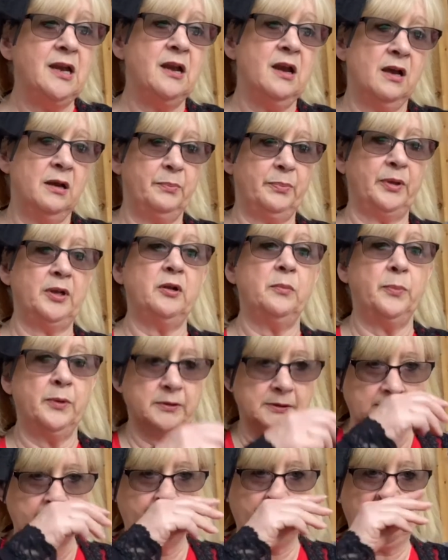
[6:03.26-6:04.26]
her blue
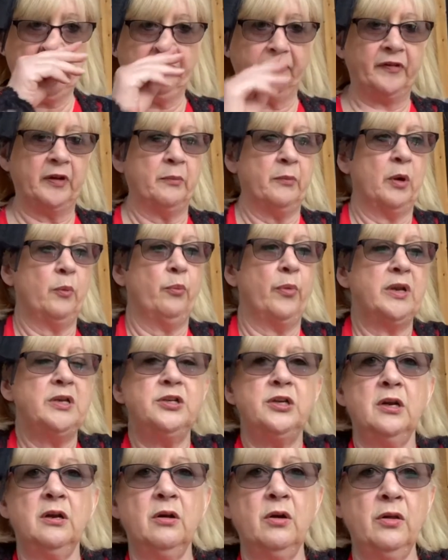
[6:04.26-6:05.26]
pot of perfume, and when
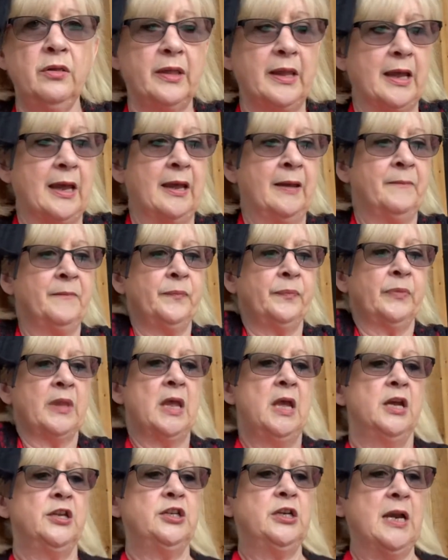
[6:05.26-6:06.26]
she got there
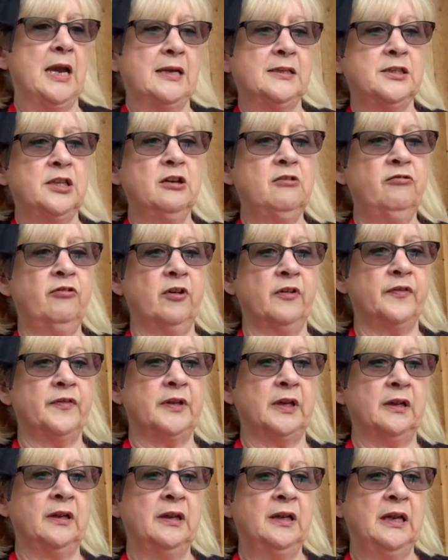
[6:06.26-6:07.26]
she asked the
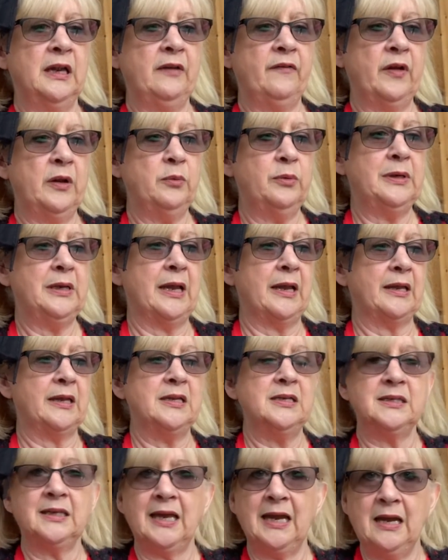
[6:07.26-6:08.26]
crofter if he would like
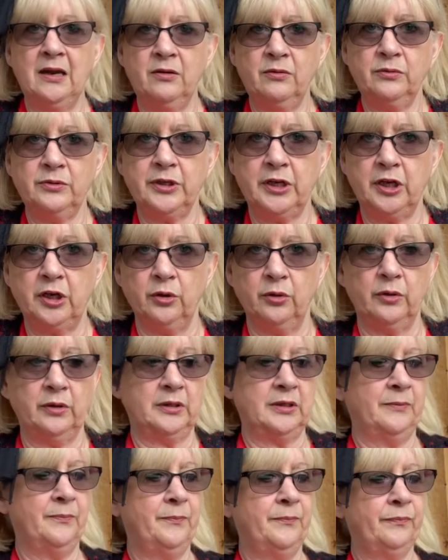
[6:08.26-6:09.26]
his cows cured.
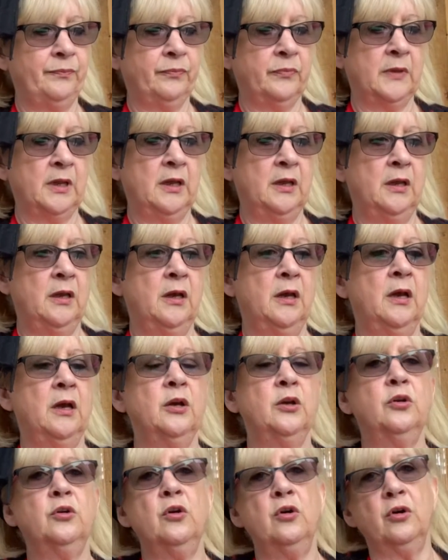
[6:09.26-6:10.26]

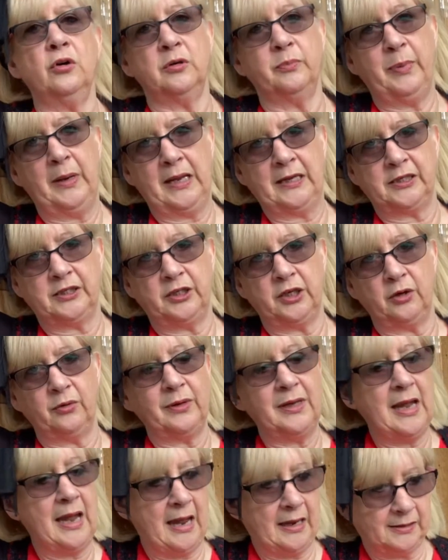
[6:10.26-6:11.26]
"God bless you,
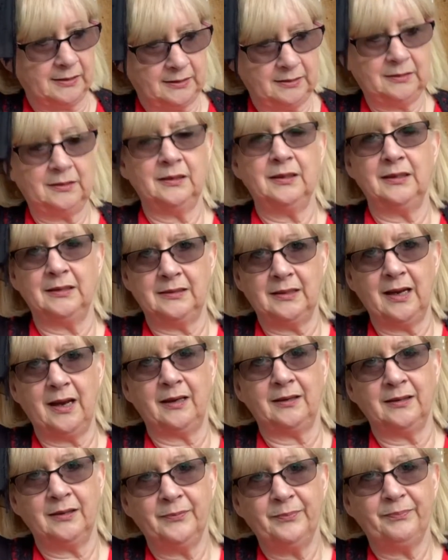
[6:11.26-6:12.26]
yes," he
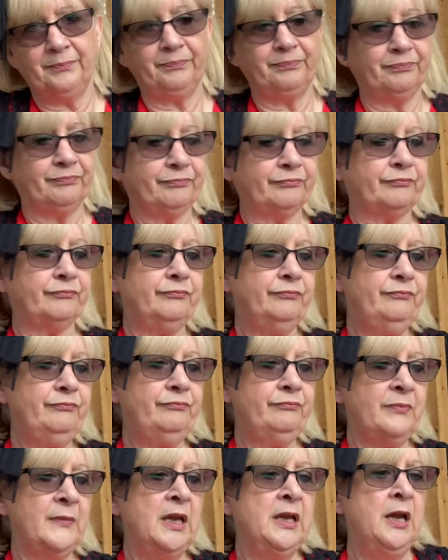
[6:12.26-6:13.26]
said.
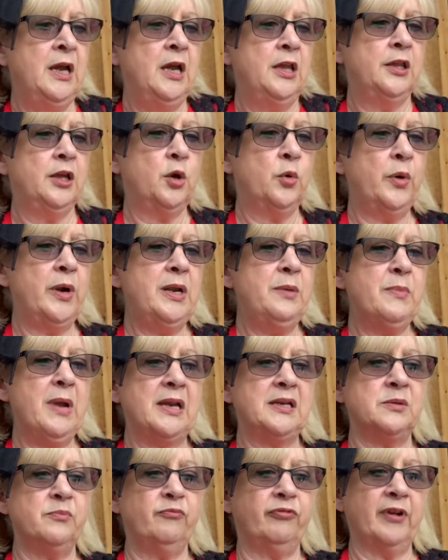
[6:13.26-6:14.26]
The queen made
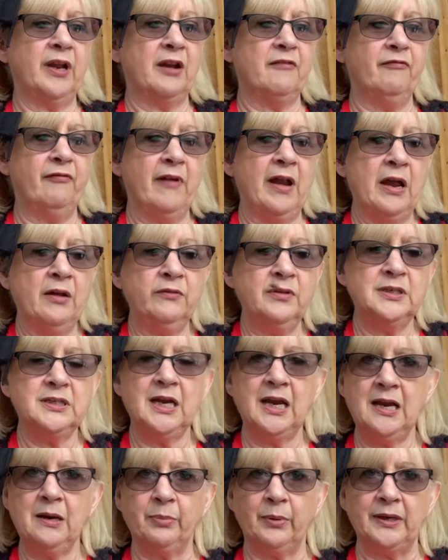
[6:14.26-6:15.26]
him bring a round
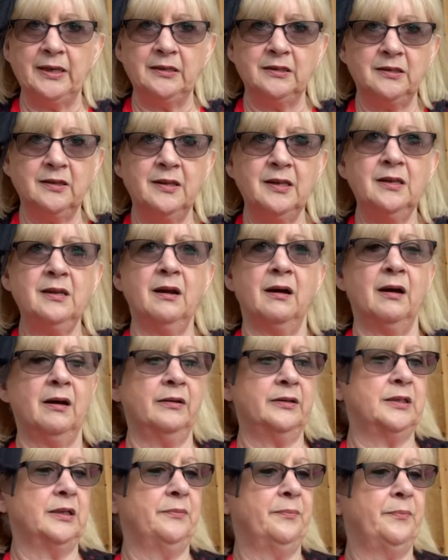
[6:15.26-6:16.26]
table into the yard,